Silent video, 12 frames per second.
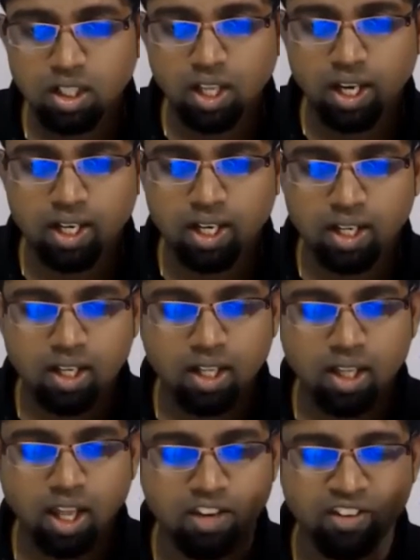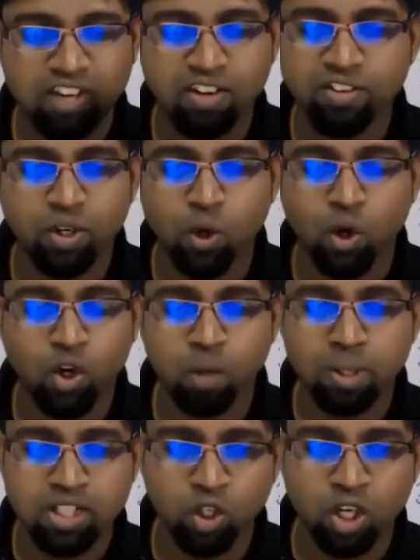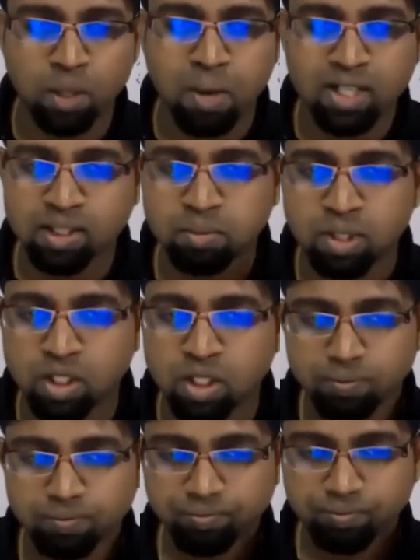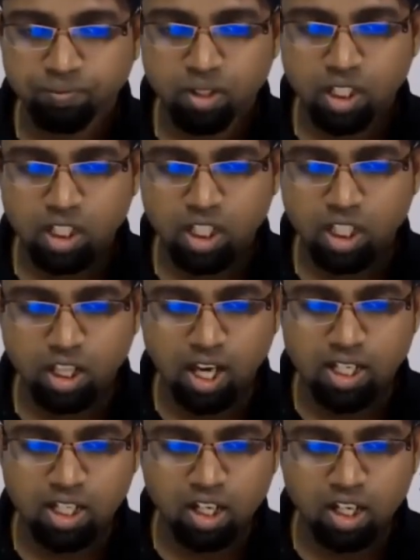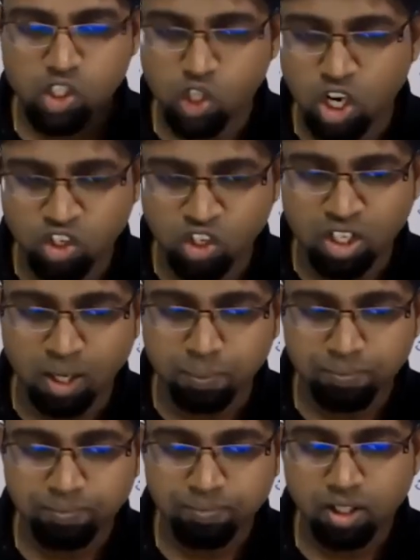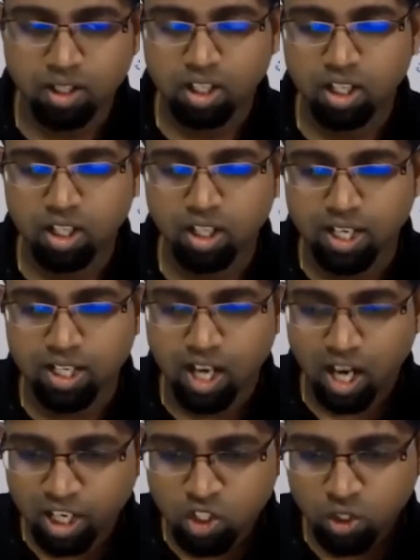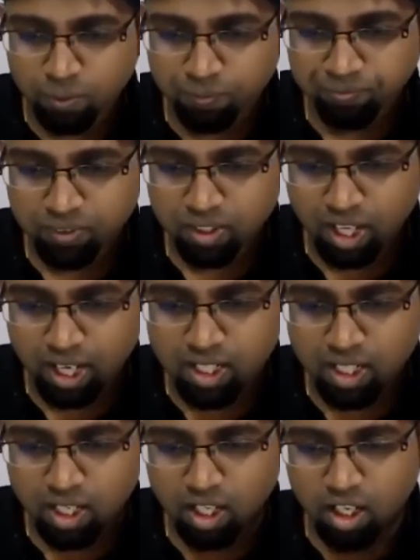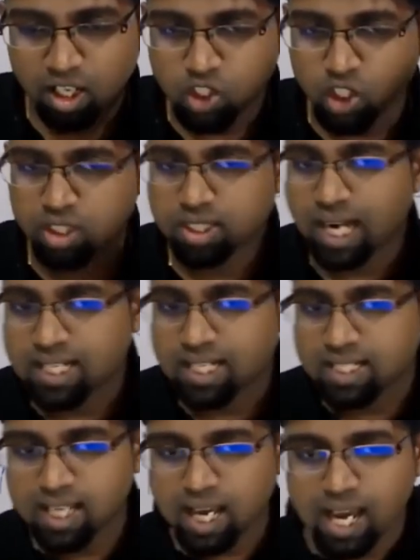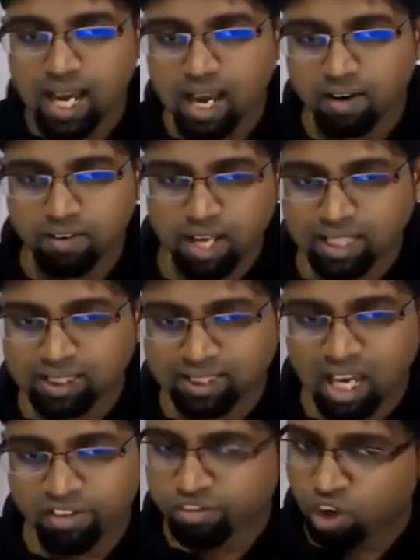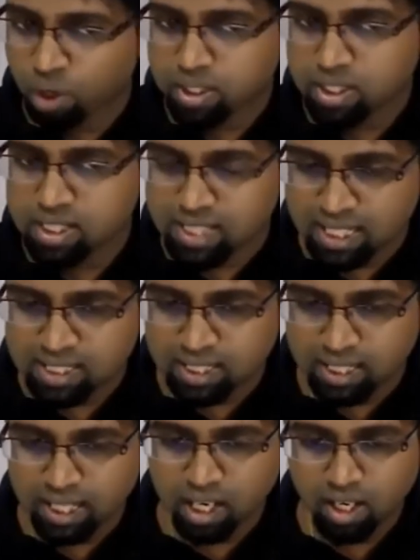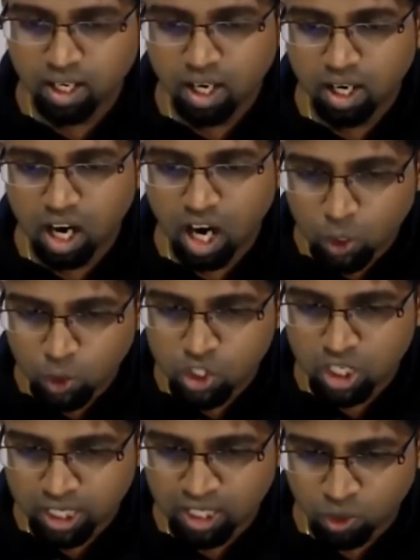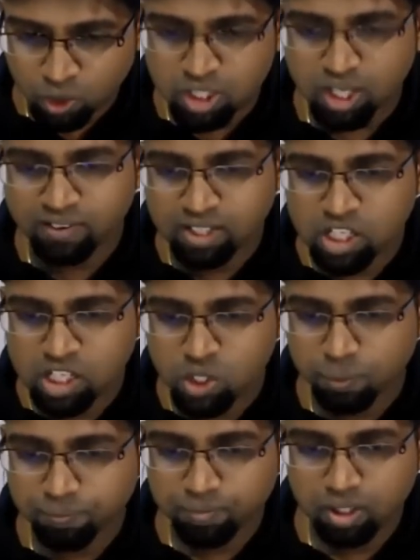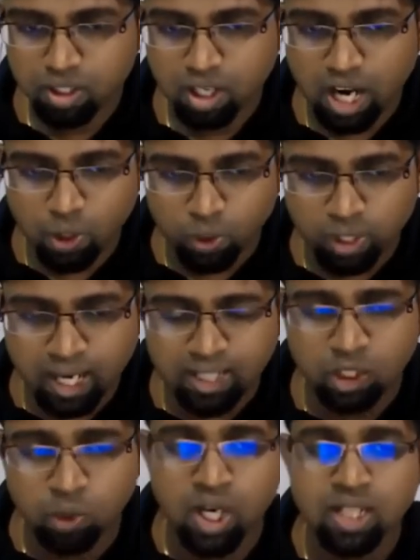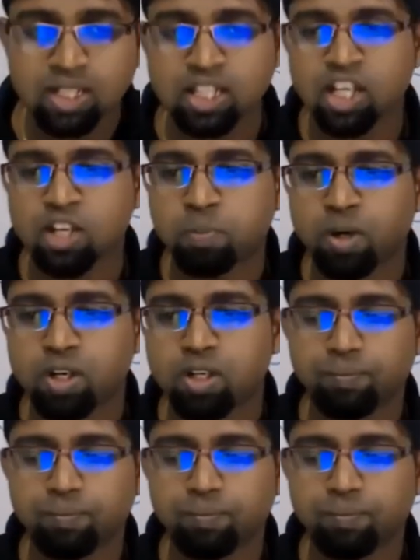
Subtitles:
Like even if you don't know medicine, you can mark something, no? Right? So it will come. Right? Understood? Right? So that's the exam format. Is that clear? How to study and those things I will teach you. Are you okay? Anything you want to ask at this point?